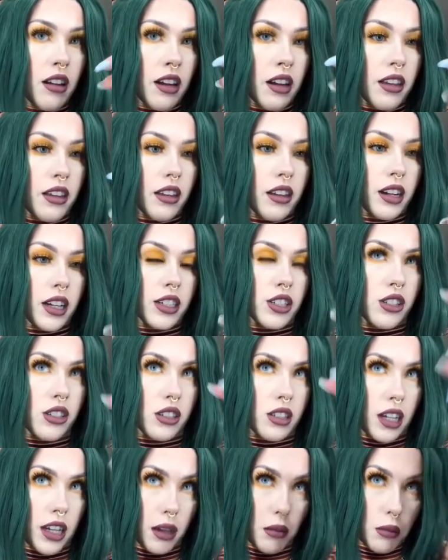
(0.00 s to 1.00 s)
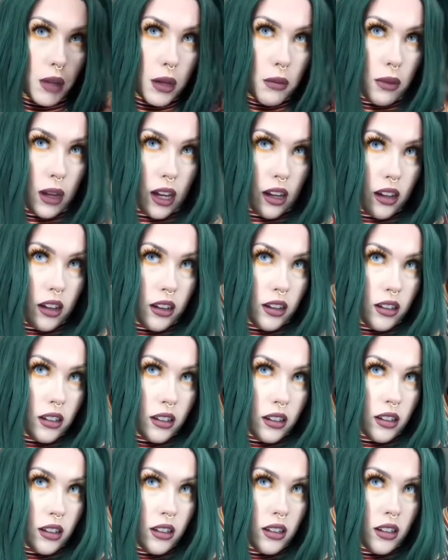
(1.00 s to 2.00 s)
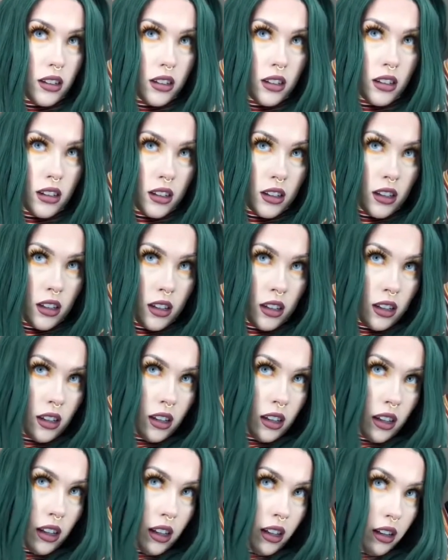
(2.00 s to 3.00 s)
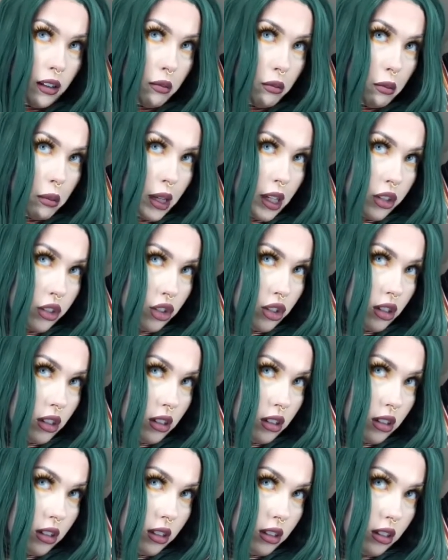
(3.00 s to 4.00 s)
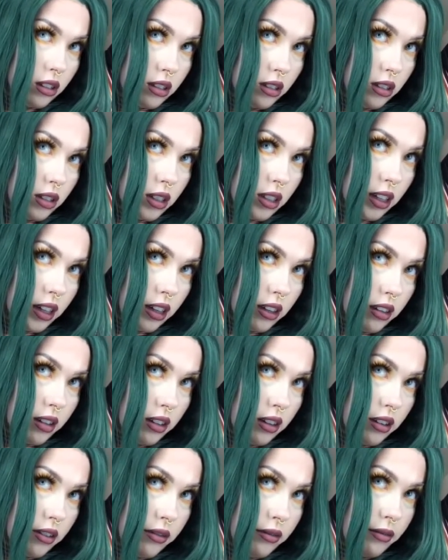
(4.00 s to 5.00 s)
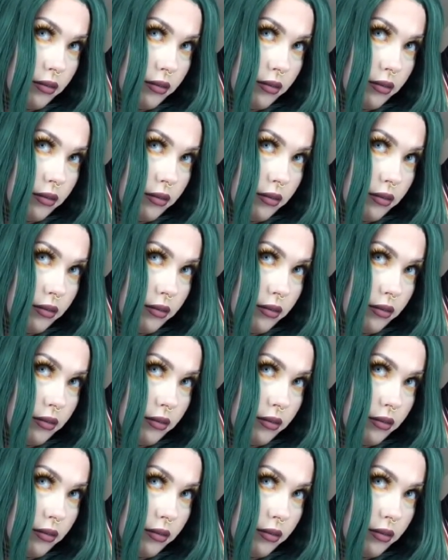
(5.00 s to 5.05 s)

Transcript: And then I just take my band and pinch it all together.